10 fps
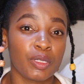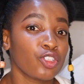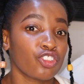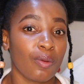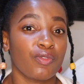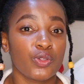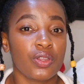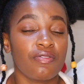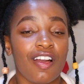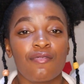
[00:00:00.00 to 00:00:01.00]
be sharp for
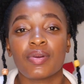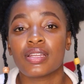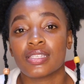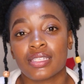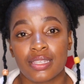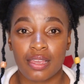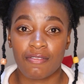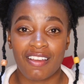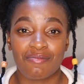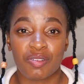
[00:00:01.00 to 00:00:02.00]
25 minutes, take
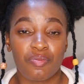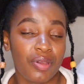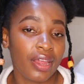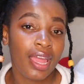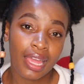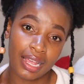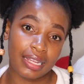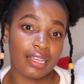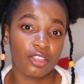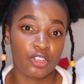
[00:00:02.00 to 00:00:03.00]
5-minute break,
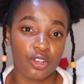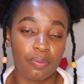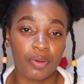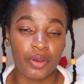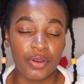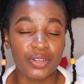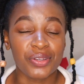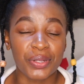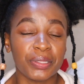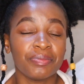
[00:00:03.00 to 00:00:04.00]
another sharp period,
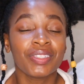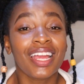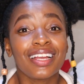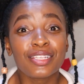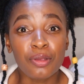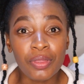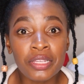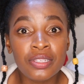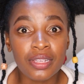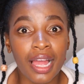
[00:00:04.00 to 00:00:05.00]
you know. So
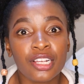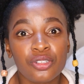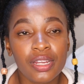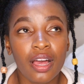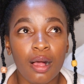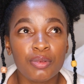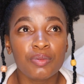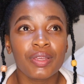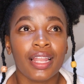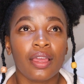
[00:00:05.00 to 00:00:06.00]
this actually
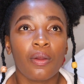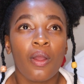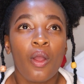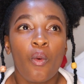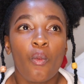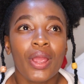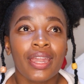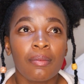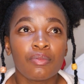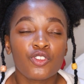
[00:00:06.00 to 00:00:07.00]
helps me, like
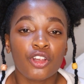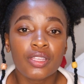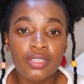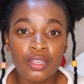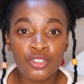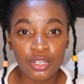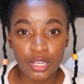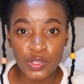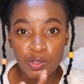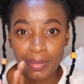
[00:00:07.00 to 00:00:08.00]
when I'm
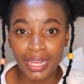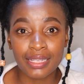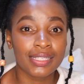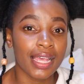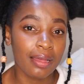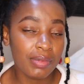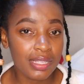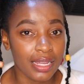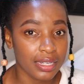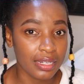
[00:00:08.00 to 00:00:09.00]
transitioning into my exam
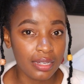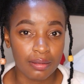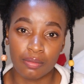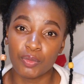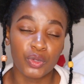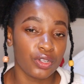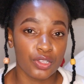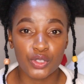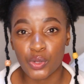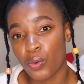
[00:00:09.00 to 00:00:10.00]
study mood
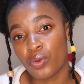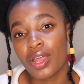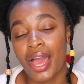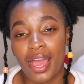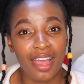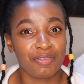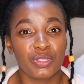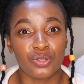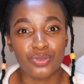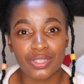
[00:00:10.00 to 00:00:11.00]
and zone, I have
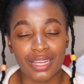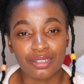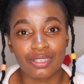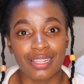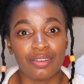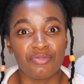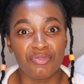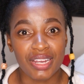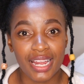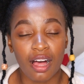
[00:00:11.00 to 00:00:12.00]
to use that because that
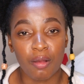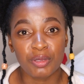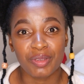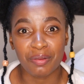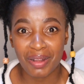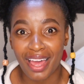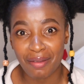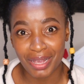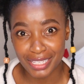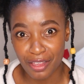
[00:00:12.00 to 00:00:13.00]
really helps me
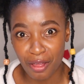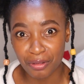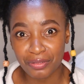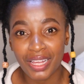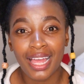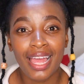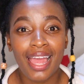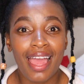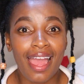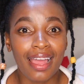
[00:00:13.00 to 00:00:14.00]
apply myself.
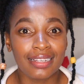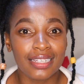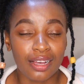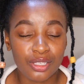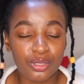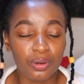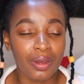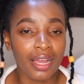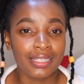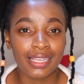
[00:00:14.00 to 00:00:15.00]
And yeah, so
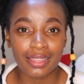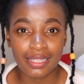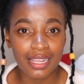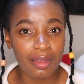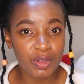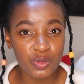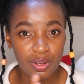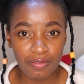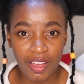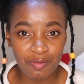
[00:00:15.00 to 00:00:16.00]
I set the timer
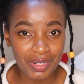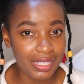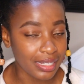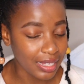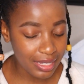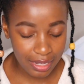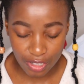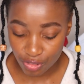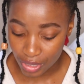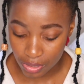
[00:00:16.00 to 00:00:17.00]
25 minutes and I
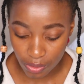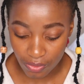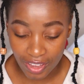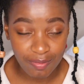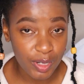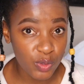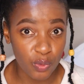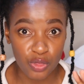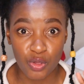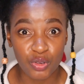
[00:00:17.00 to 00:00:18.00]
study straight 25 minutes
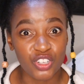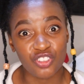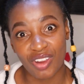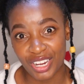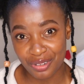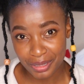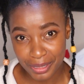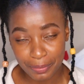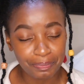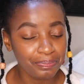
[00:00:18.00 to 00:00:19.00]
with no
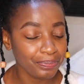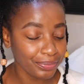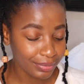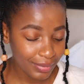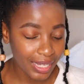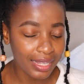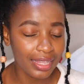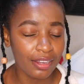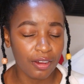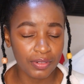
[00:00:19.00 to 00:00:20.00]
distractions. And
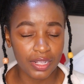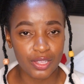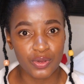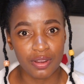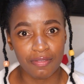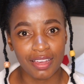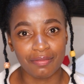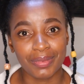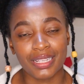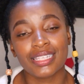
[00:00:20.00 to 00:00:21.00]
then after that
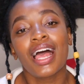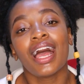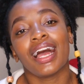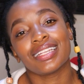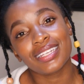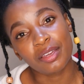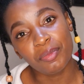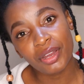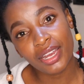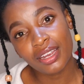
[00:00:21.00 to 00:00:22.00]
25 minutes, I take a
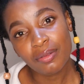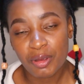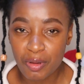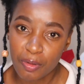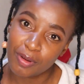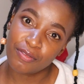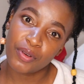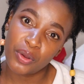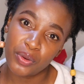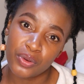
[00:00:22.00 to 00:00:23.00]
break, maybe I'm on my
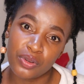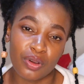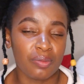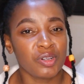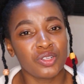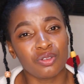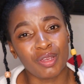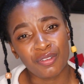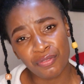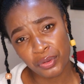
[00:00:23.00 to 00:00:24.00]
phone, or I'm going to
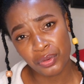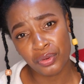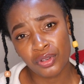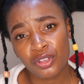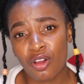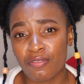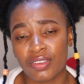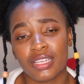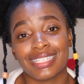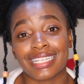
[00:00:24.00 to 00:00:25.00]
make food,
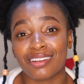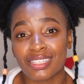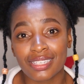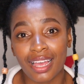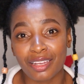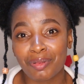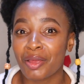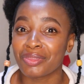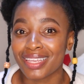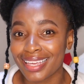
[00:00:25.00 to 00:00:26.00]
coffee, sit outside,
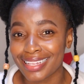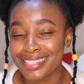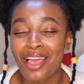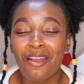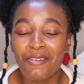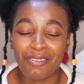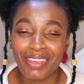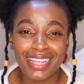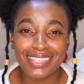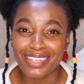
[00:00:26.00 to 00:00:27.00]
play with the kids. We
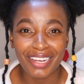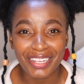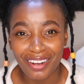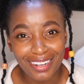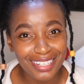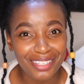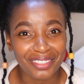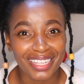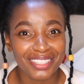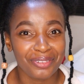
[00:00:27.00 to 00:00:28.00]
have kids in our yard,
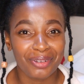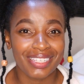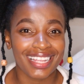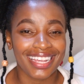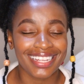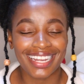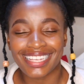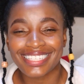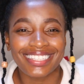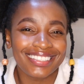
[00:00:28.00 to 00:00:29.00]
so that's always like a
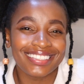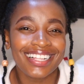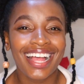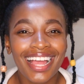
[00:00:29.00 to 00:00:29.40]
nice little